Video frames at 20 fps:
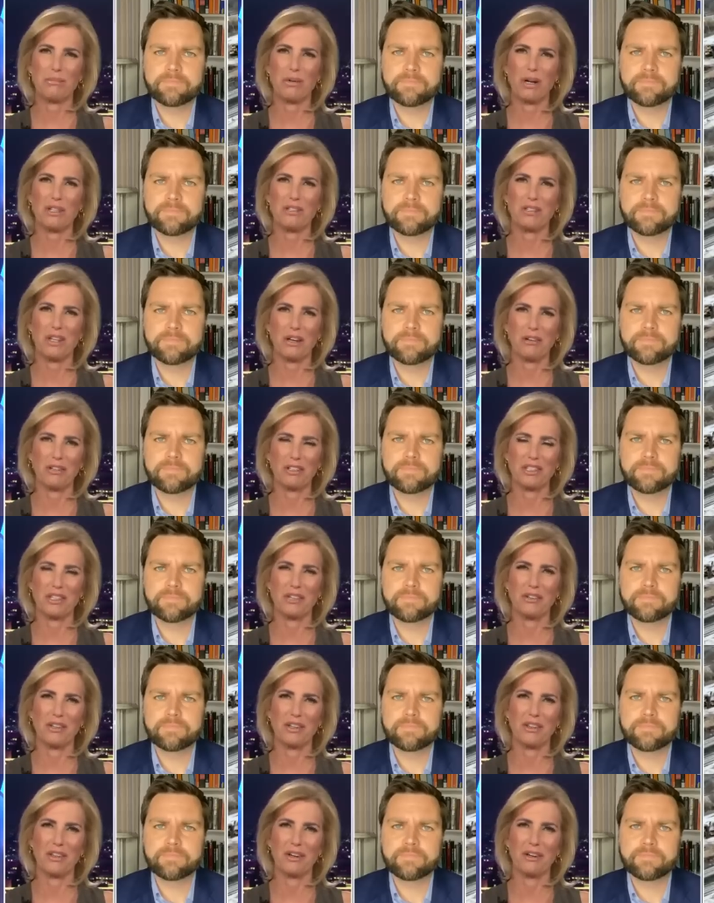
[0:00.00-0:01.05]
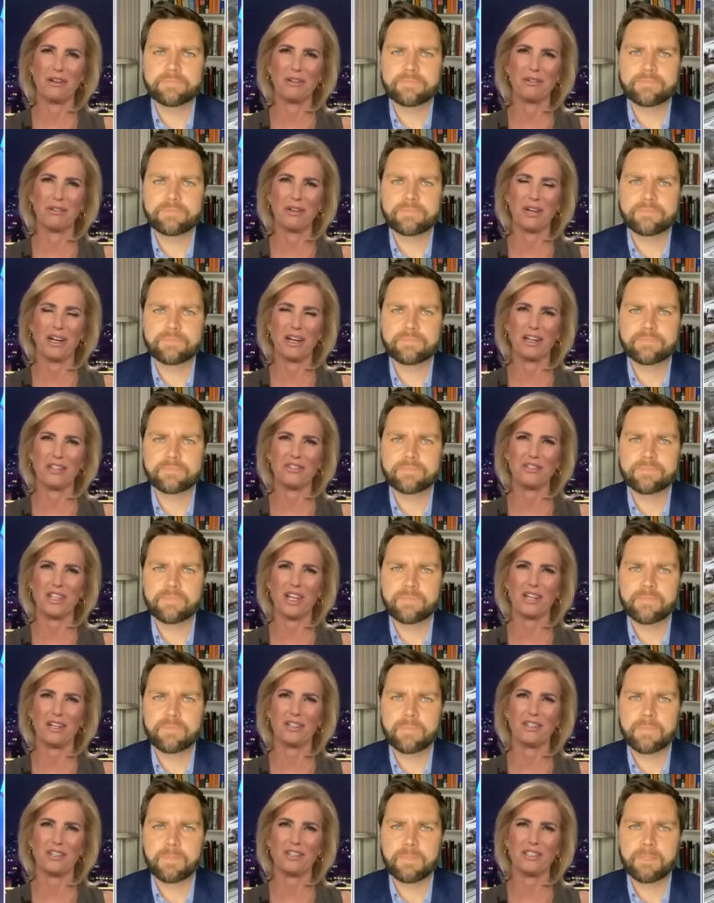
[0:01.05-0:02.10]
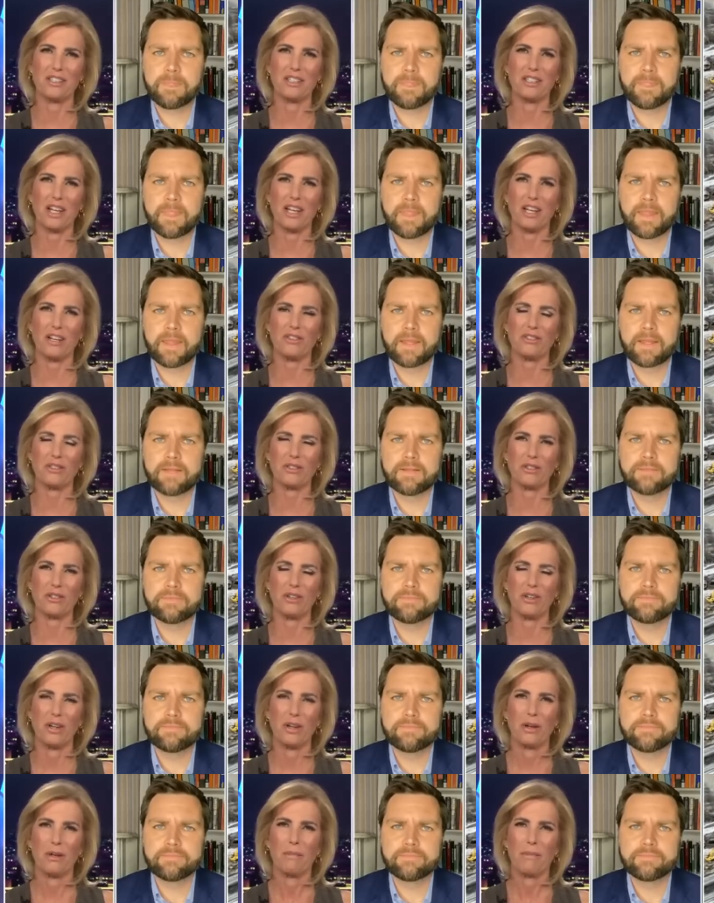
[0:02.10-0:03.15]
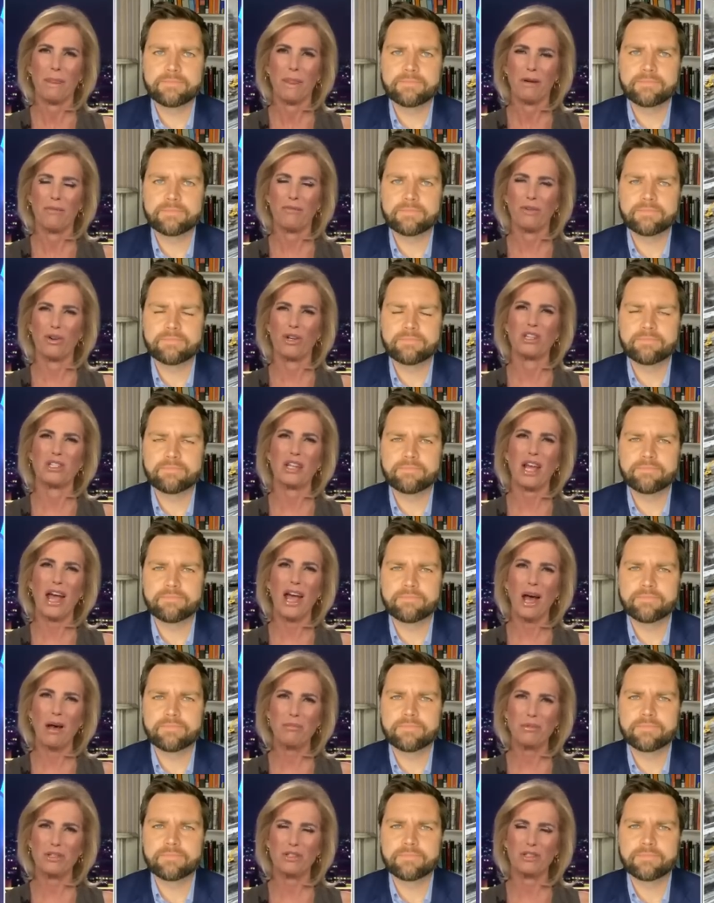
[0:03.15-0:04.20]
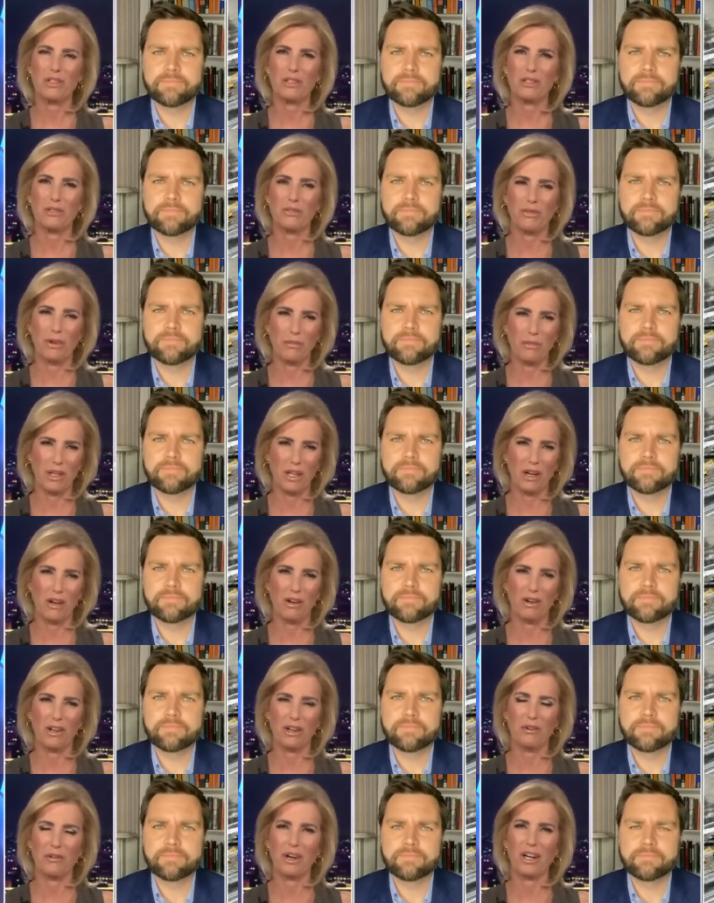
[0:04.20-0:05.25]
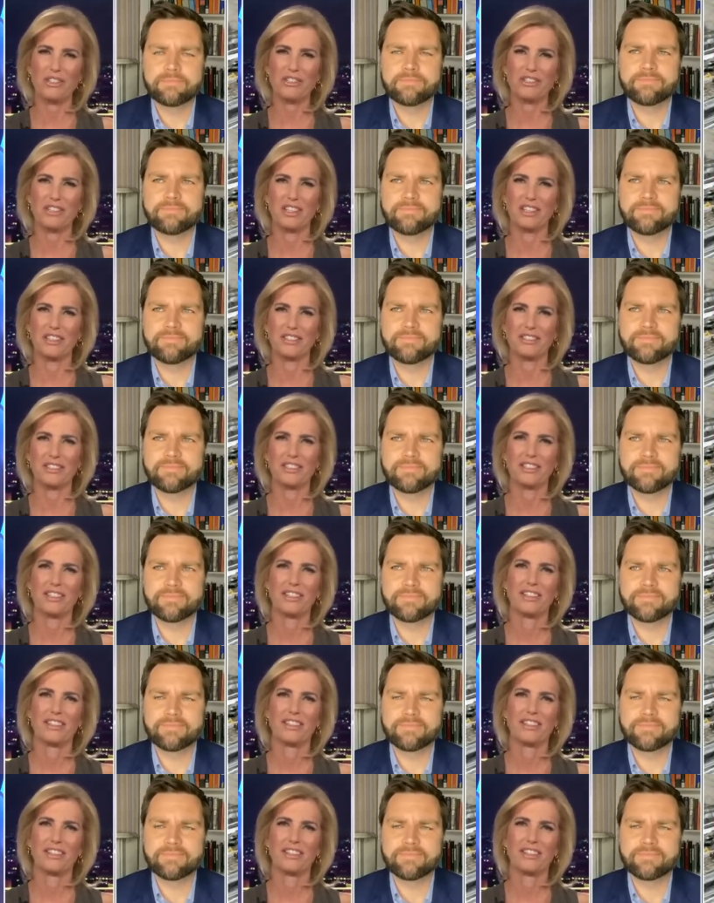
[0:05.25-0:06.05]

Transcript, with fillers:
Speaker 1: press secretary, though, Senator, to answer for his absence from the area. Watch this.